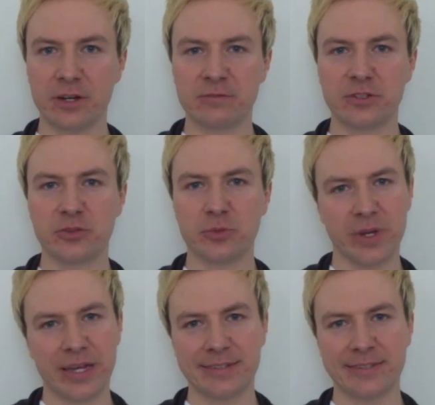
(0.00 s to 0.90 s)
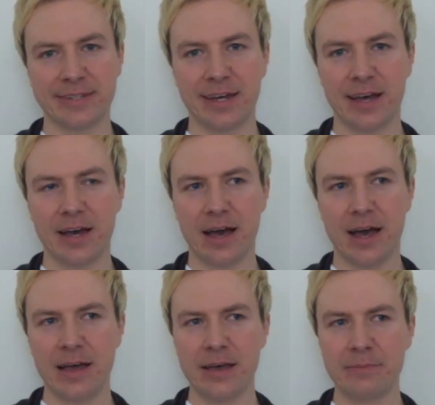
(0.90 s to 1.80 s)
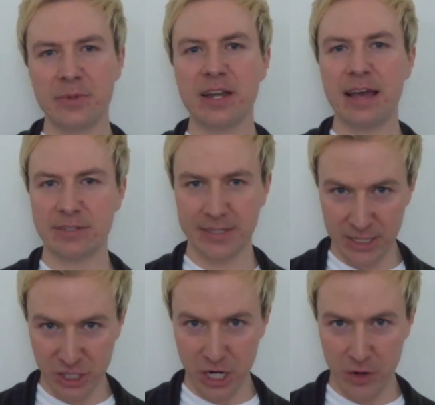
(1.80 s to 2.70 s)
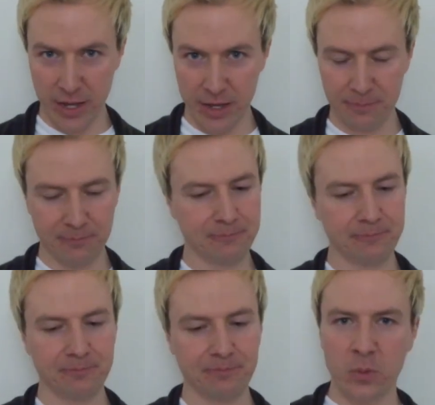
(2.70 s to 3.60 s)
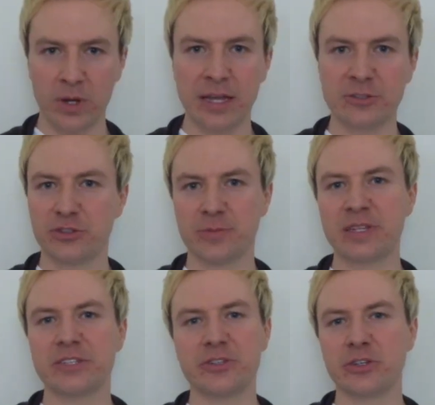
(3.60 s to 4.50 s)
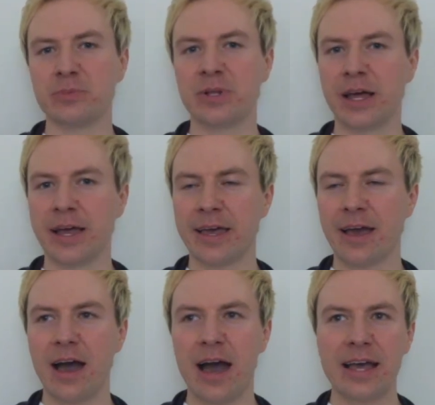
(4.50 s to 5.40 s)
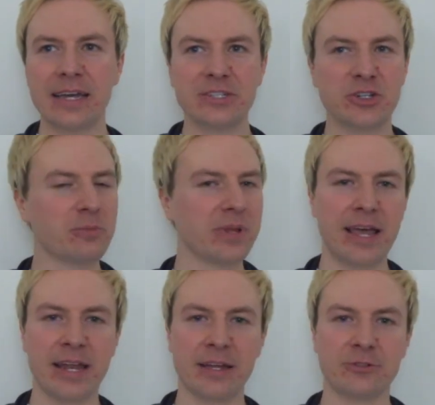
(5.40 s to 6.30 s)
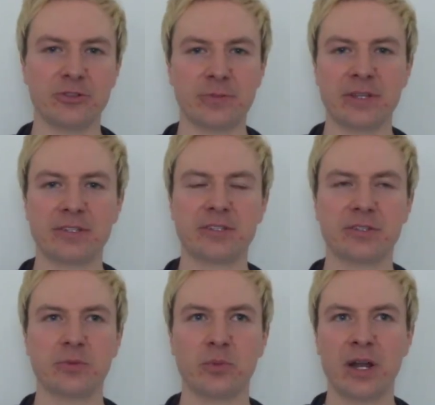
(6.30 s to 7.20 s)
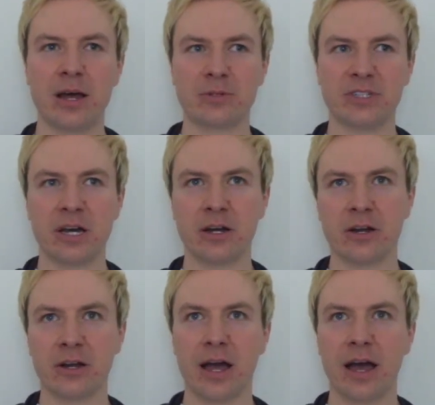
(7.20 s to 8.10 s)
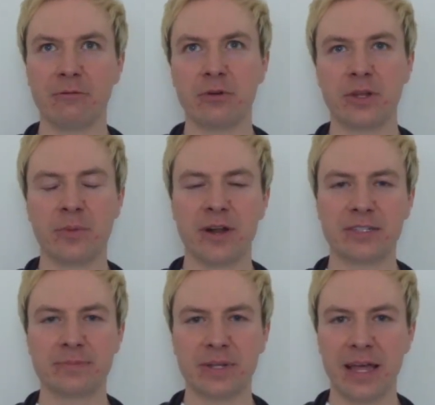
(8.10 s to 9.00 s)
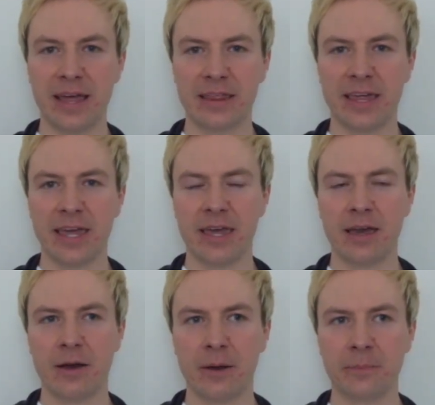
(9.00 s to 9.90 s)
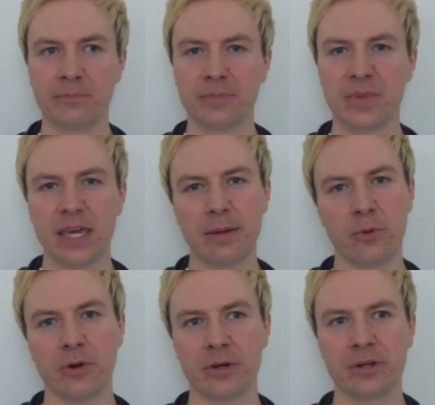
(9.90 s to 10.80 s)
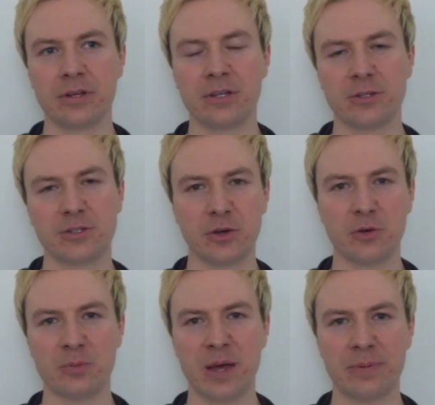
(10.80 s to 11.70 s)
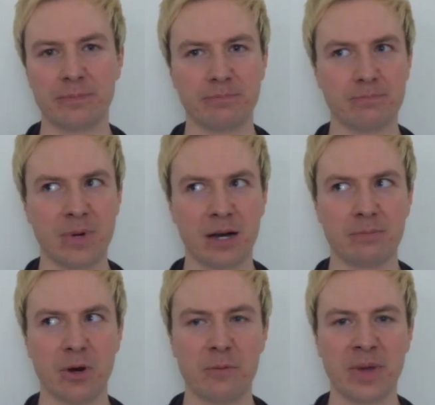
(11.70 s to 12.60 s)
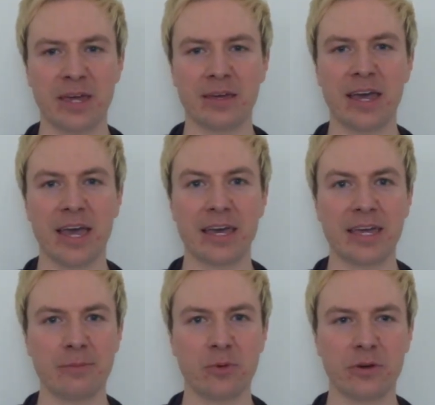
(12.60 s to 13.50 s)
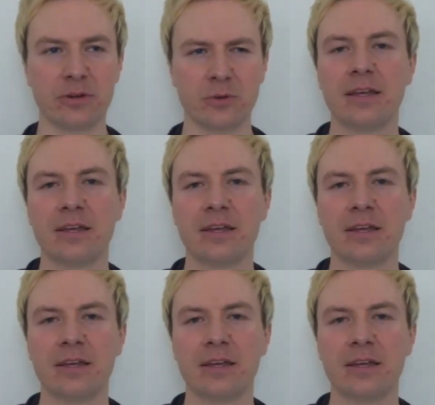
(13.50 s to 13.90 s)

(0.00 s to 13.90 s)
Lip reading: of sweet? I'm gonna have to say cherry. What instruments do you play? I don't play any instruments. When I was younger, I really wanted to play the keyboard. So my mom bought me a keyboard.